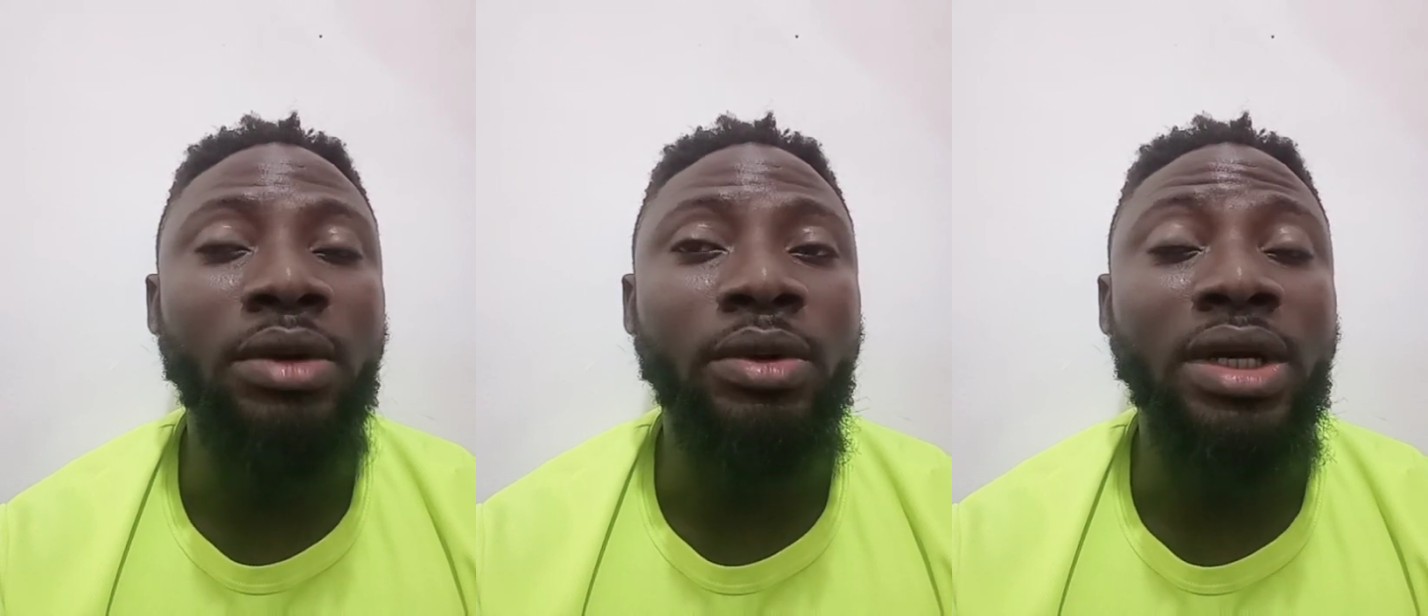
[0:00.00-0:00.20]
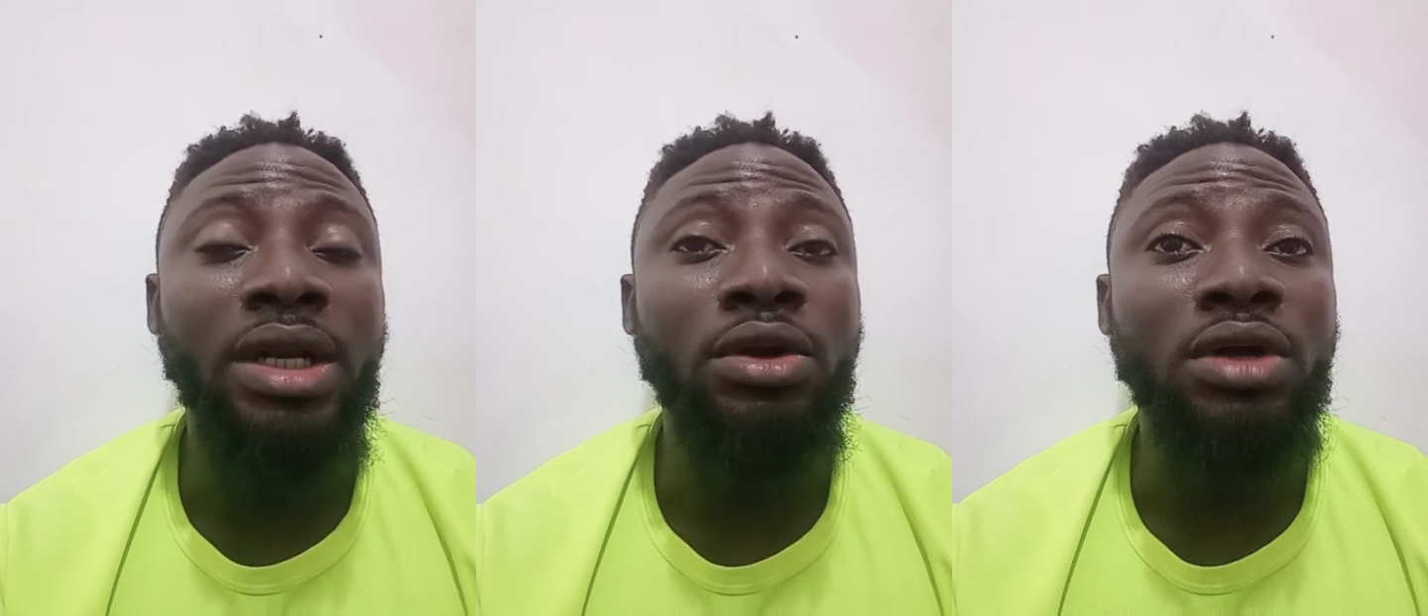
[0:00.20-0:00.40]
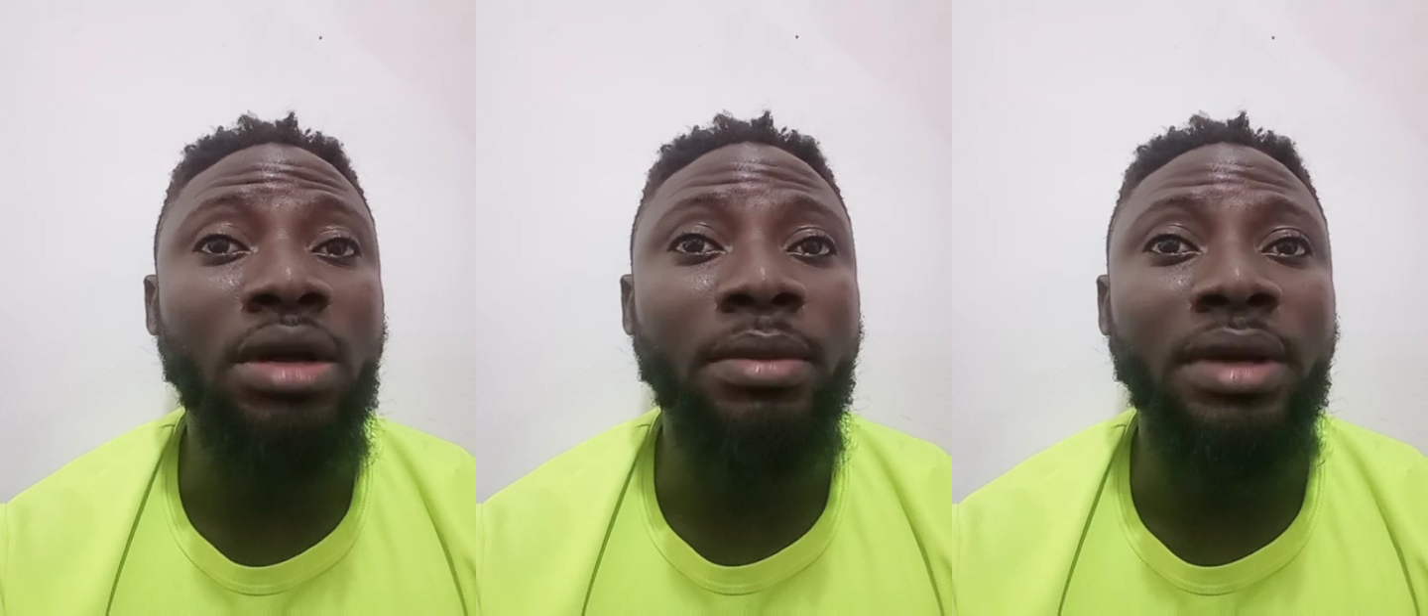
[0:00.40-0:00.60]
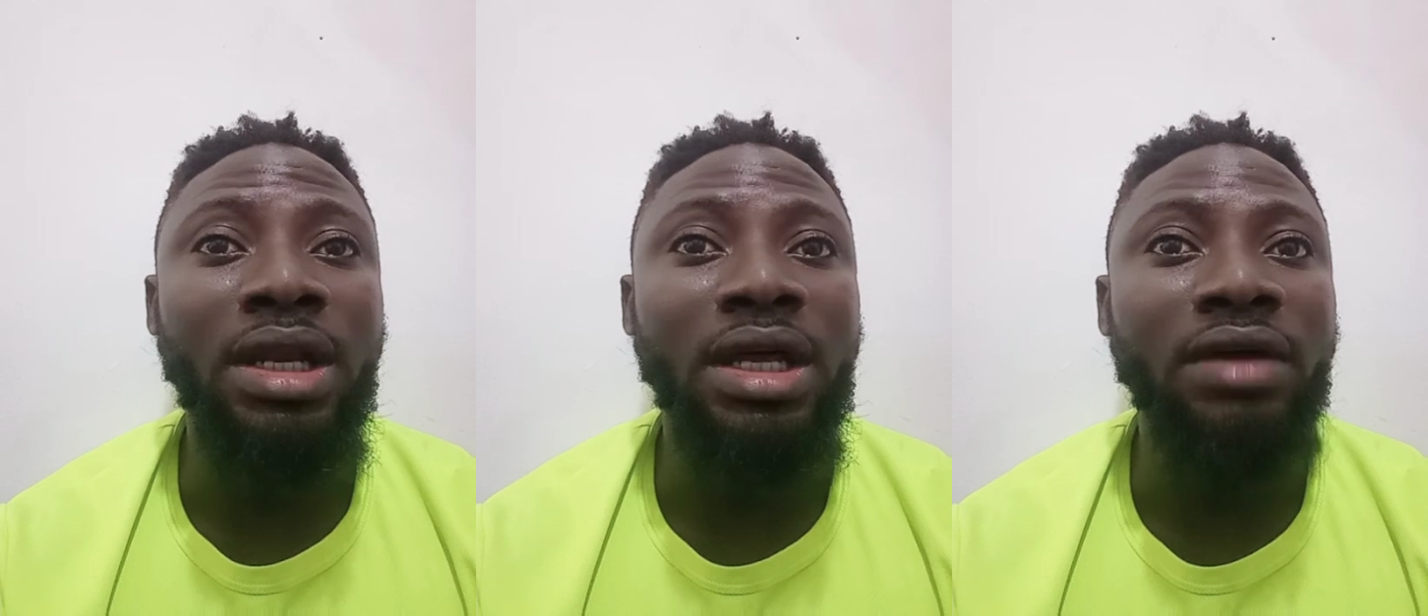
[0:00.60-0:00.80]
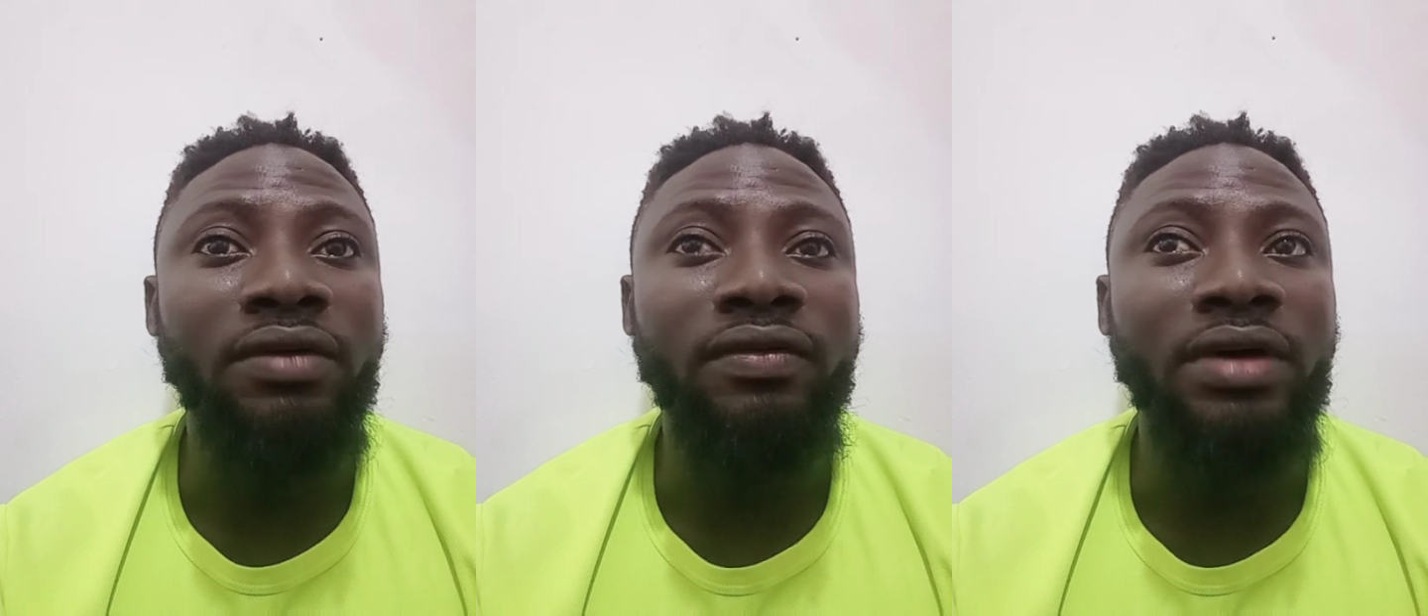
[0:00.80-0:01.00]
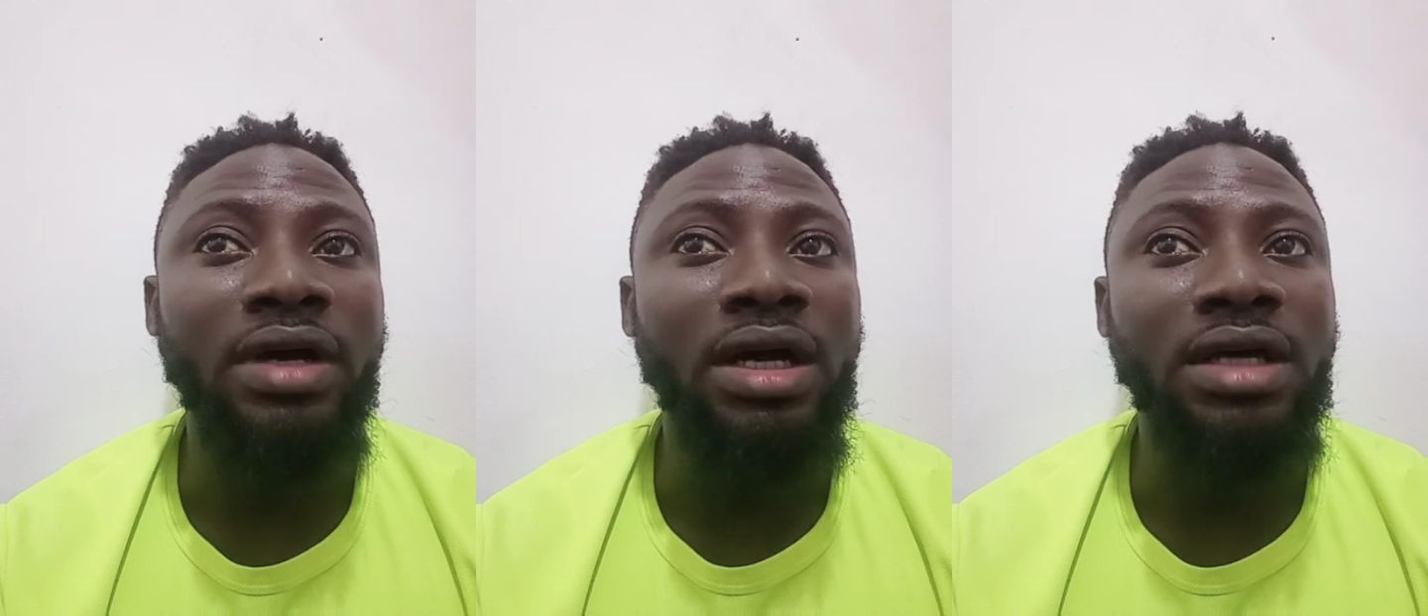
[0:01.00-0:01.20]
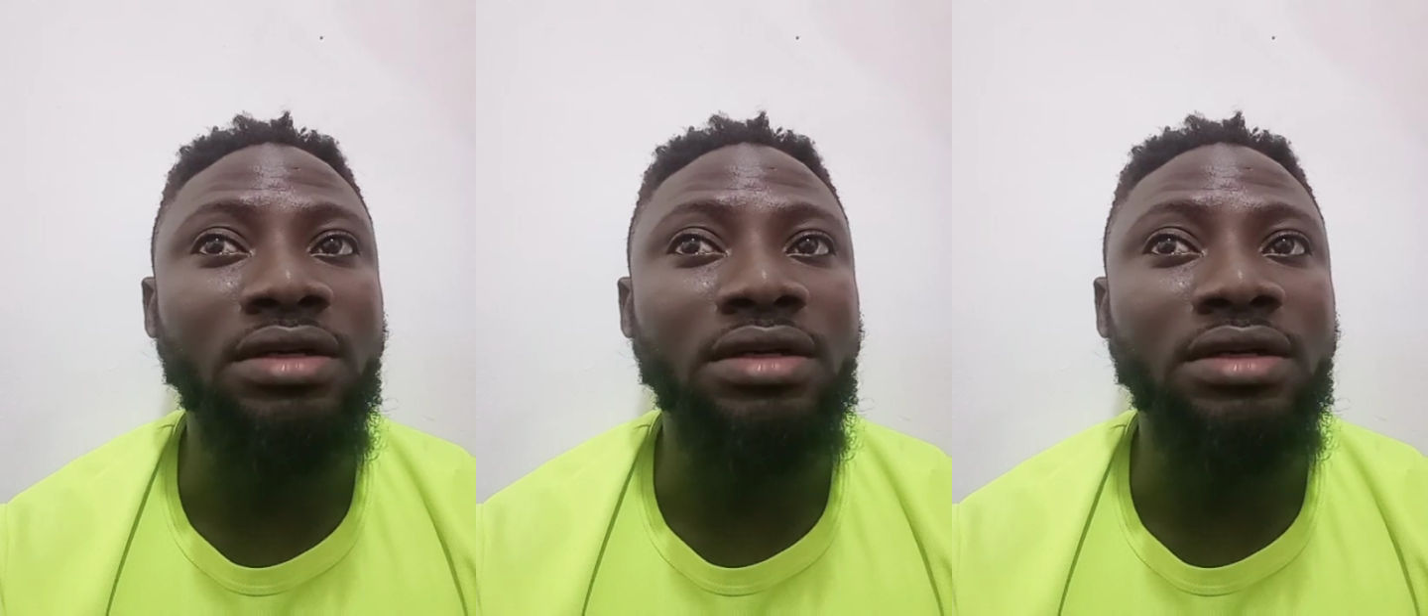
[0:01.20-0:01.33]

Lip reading: When I look at my life, I